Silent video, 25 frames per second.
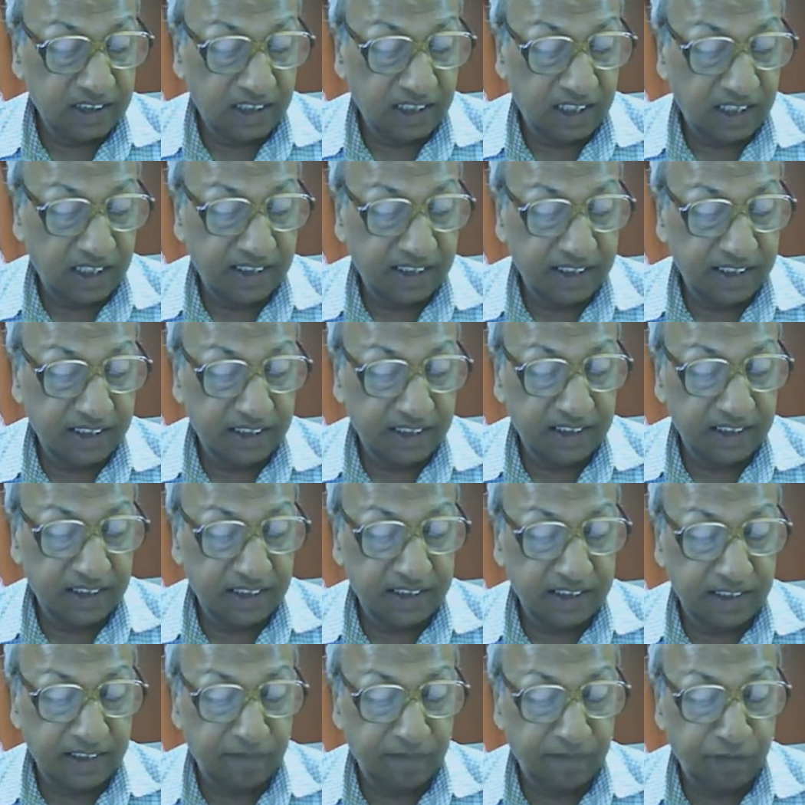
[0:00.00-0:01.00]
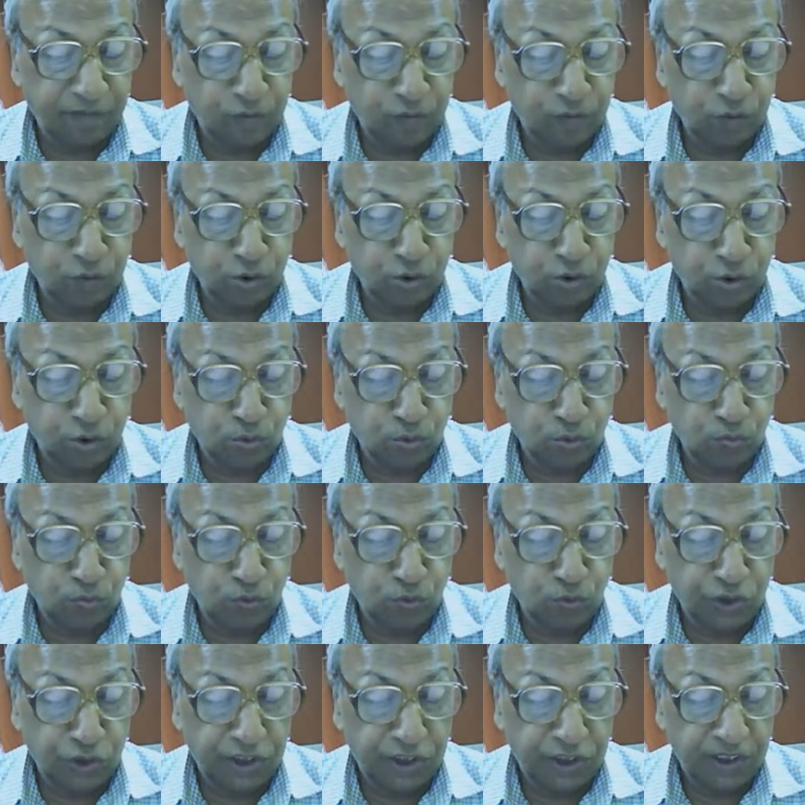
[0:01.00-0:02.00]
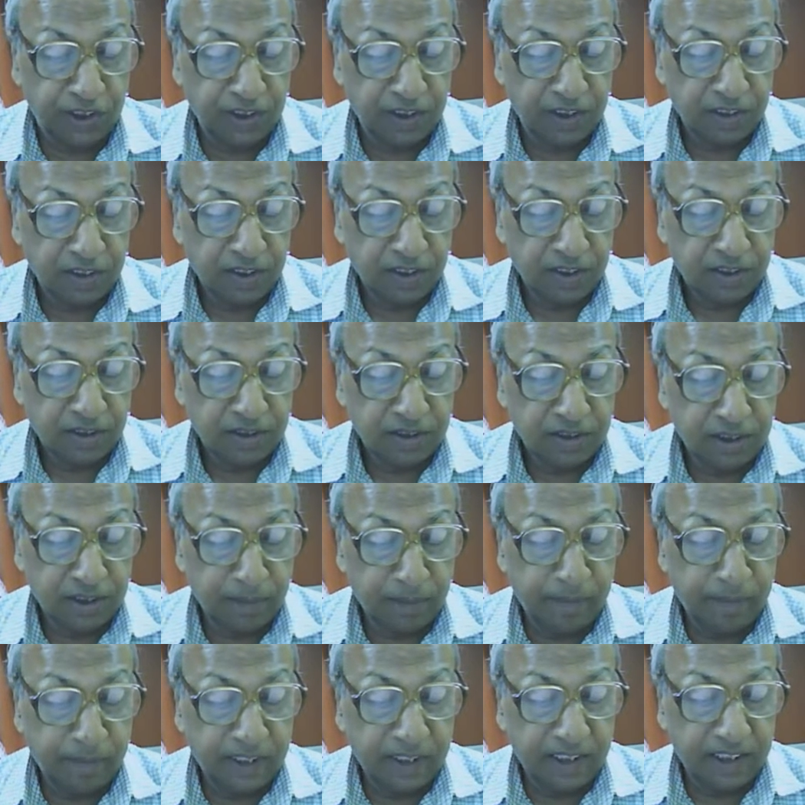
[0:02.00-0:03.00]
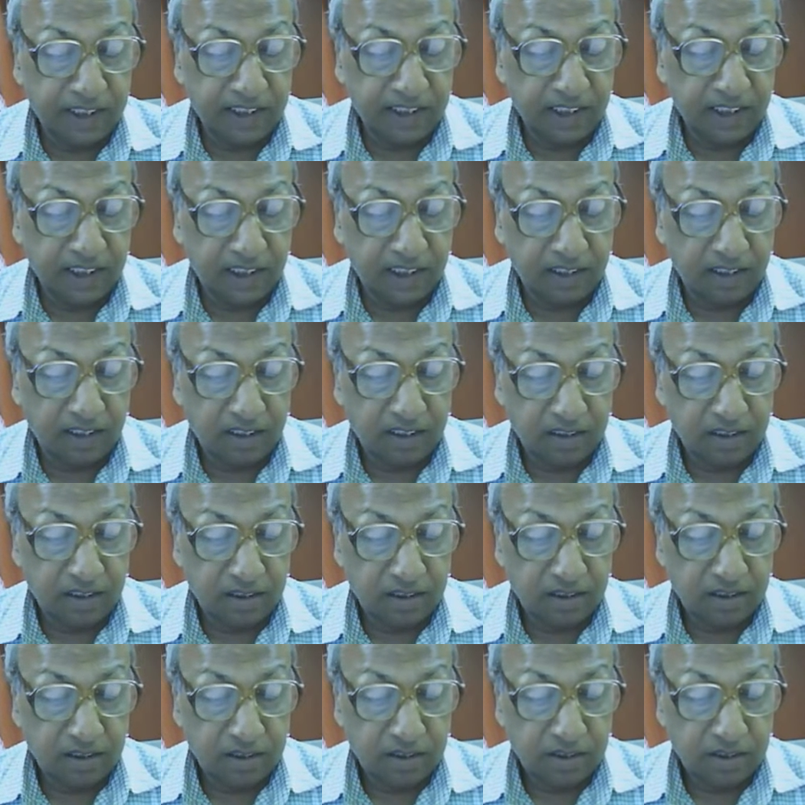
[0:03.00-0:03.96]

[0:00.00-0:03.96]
granting refuge to the Tibetan